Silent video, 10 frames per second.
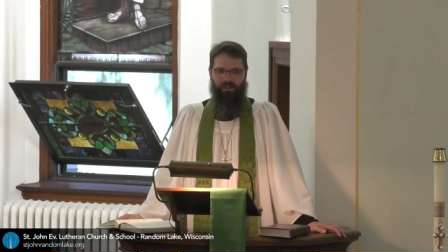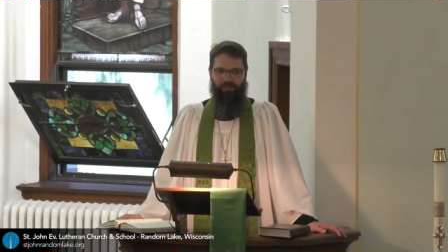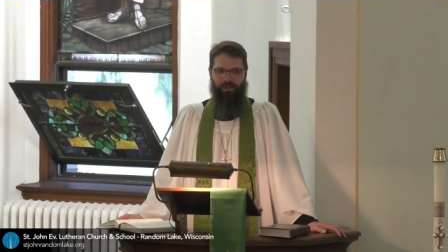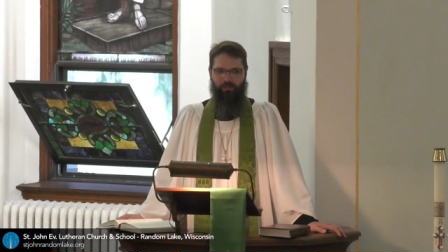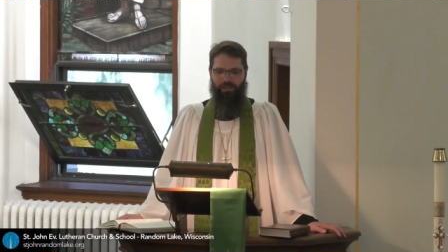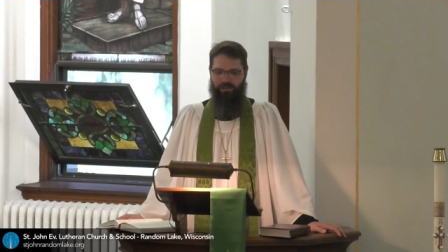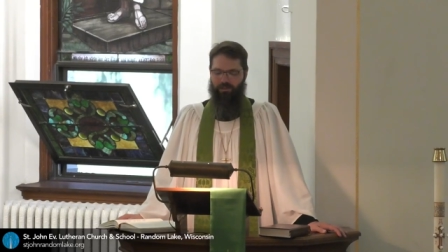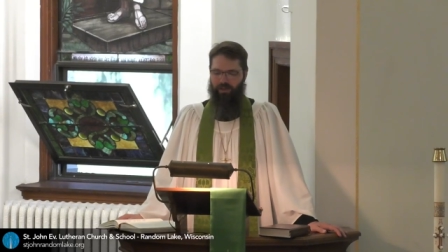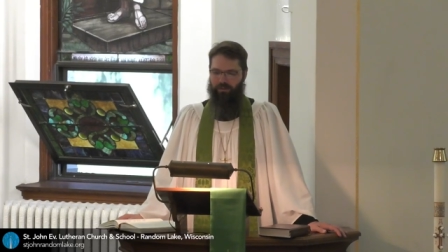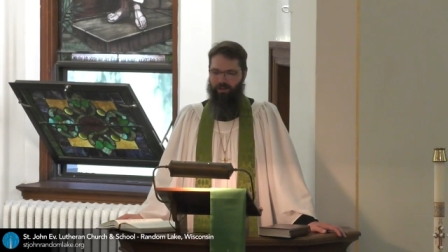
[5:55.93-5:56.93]
that we
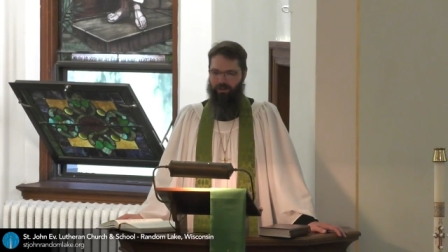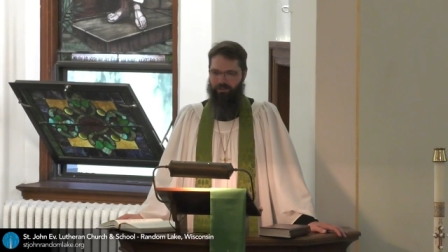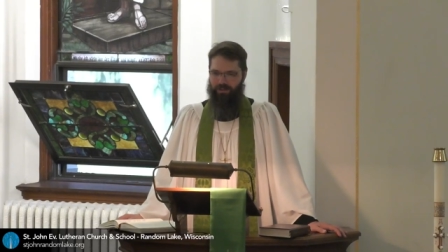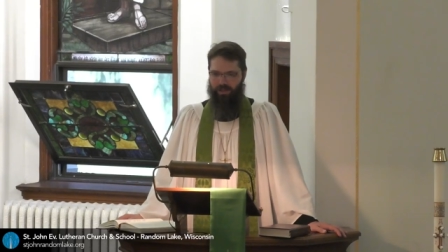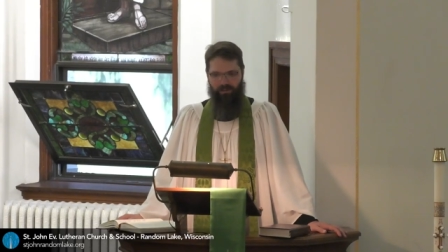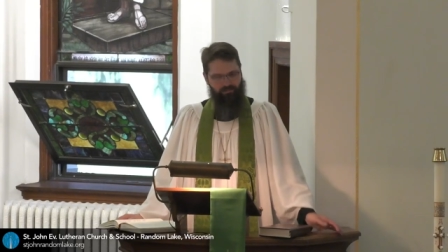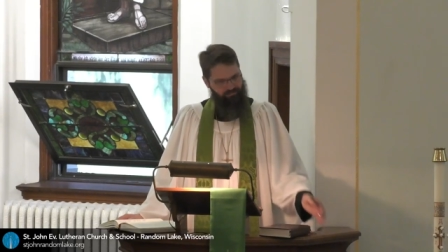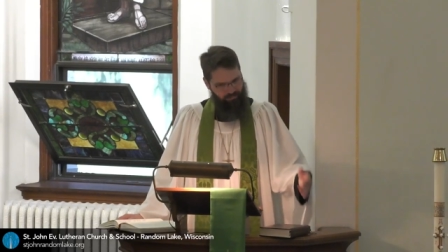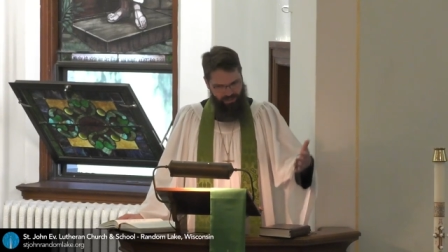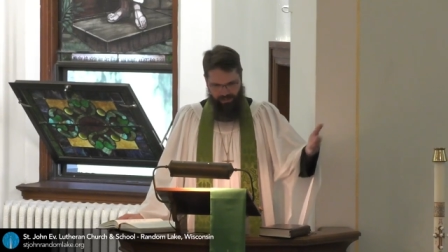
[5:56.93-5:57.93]
too, like Mary would say,
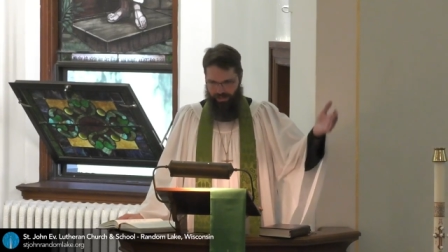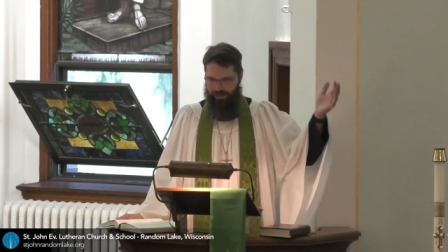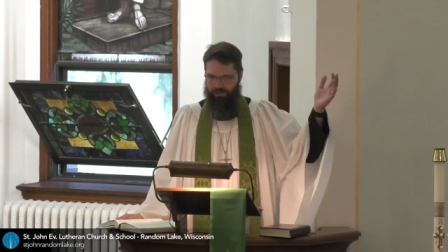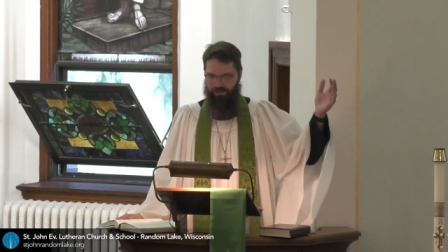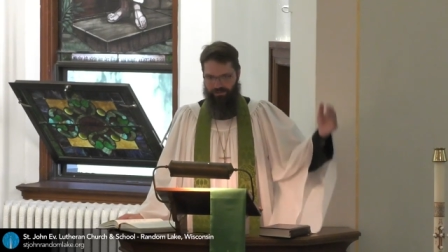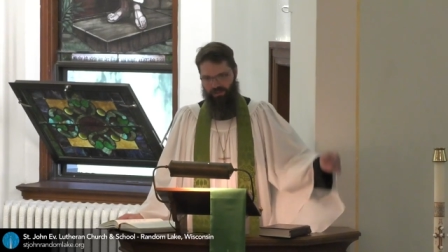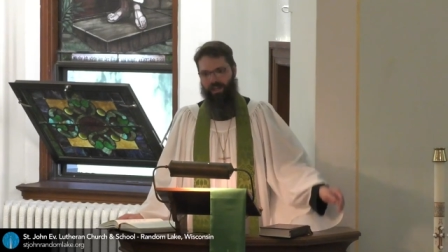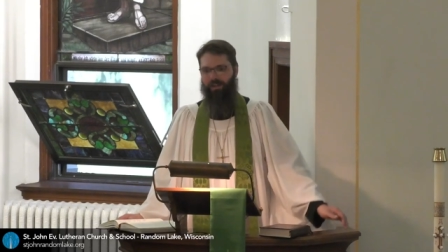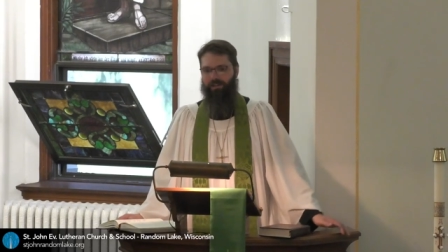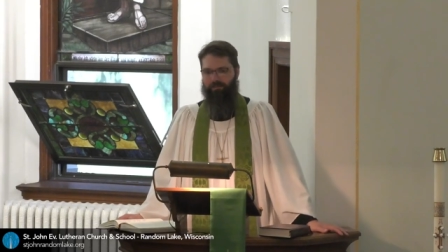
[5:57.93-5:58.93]
be it as you have
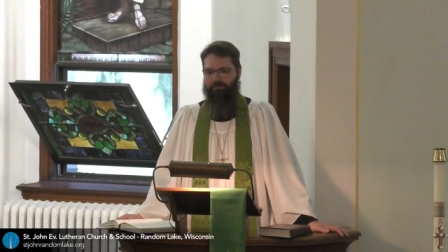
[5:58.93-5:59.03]
said.